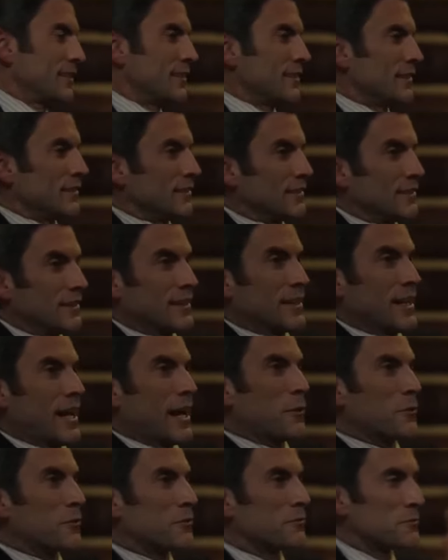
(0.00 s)
a picture of a
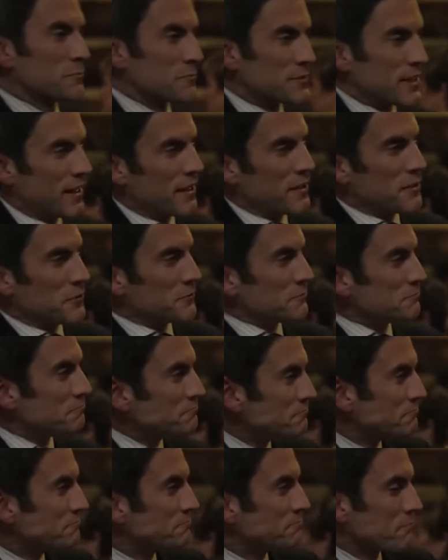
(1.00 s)
dedicated
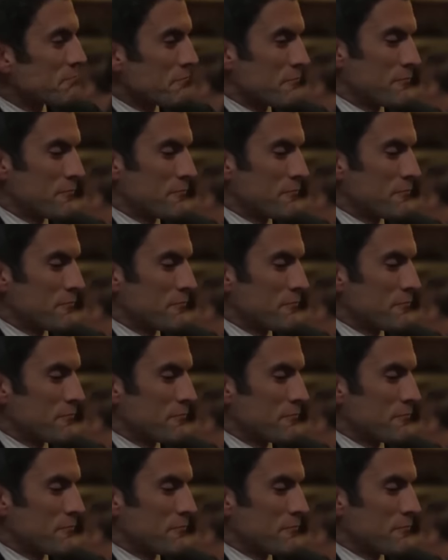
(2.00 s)
professional,